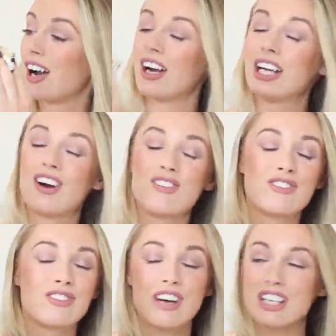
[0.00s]
I
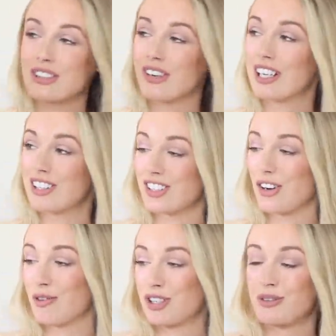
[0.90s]
can't wait to wear this
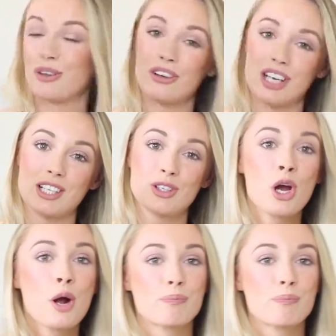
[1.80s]
on my summer holidays